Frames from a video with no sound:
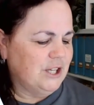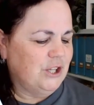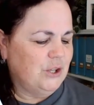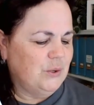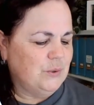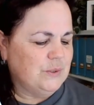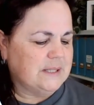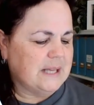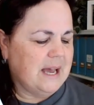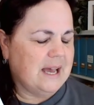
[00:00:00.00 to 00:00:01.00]

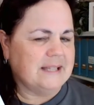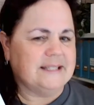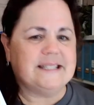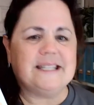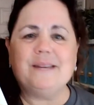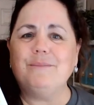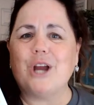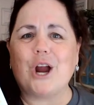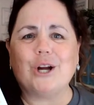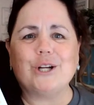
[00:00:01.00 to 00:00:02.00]
use
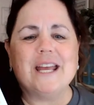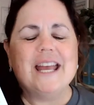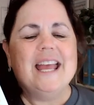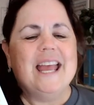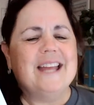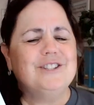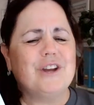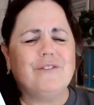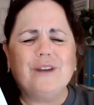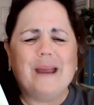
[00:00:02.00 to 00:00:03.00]
StreamYard, and
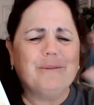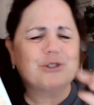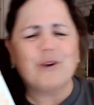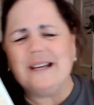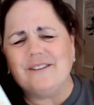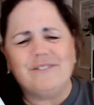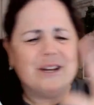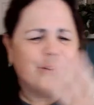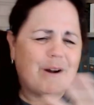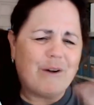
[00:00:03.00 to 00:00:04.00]
Jeff and I were trying to
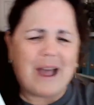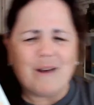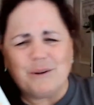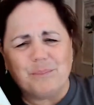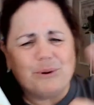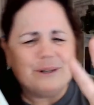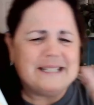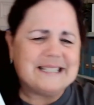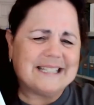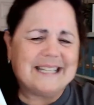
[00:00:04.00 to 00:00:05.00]
figure out how to put
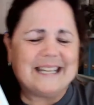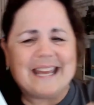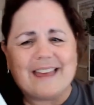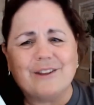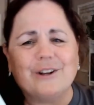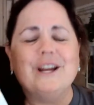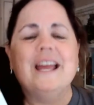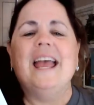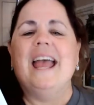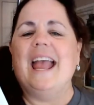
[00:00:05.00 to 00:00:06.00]
it together,
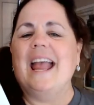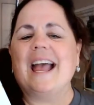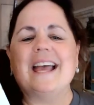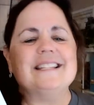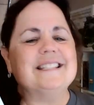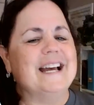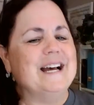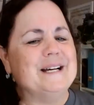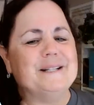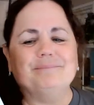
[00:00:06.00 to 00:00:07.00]
and
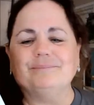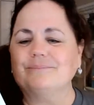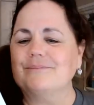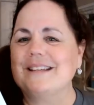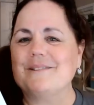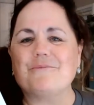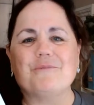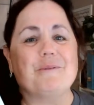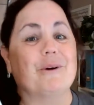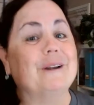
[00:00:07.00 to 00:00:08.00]

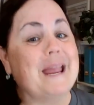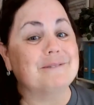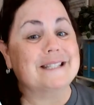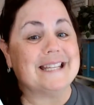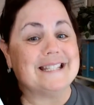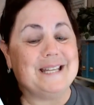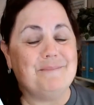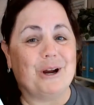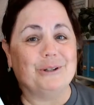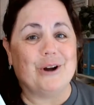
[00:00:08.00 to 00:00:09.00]
we weren't able to get
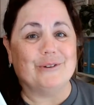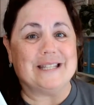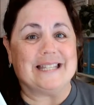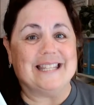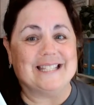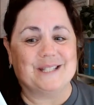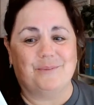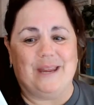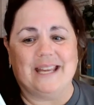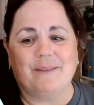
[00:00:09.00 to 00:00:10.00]
StreamYard going this
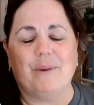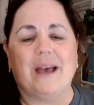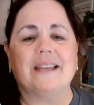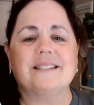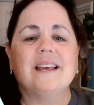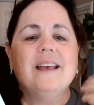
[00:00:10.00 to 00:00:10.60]
week, but